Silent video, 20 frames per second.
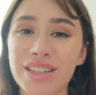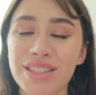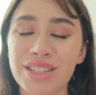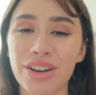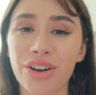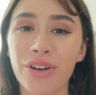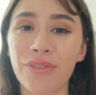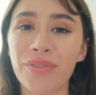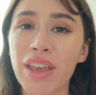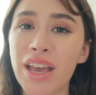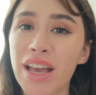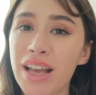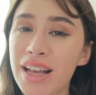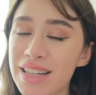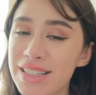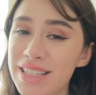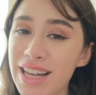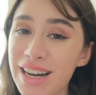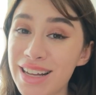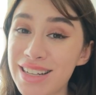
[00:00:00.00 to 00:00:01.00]
So
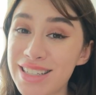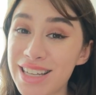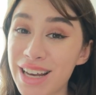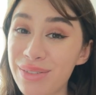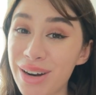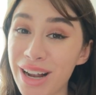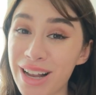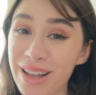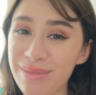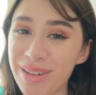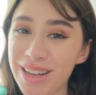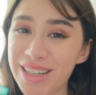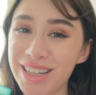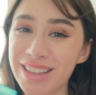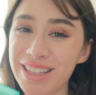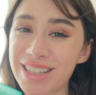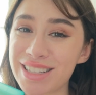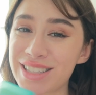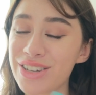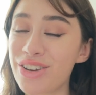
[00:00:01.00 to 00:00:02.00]
10 out of 10
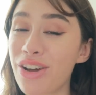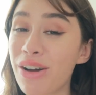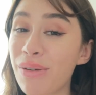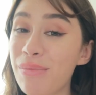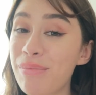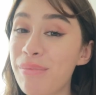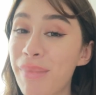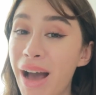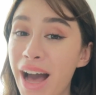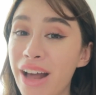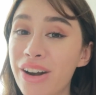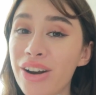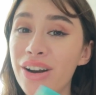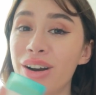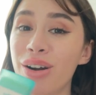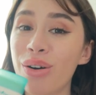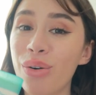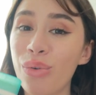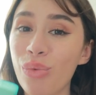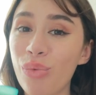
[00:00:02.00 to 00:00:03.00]
recommending this no
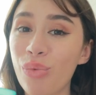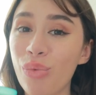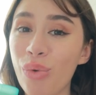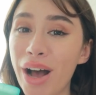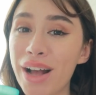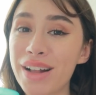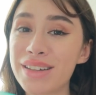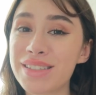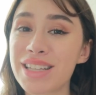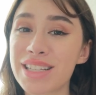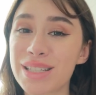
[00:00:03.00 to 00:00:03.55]
matter what,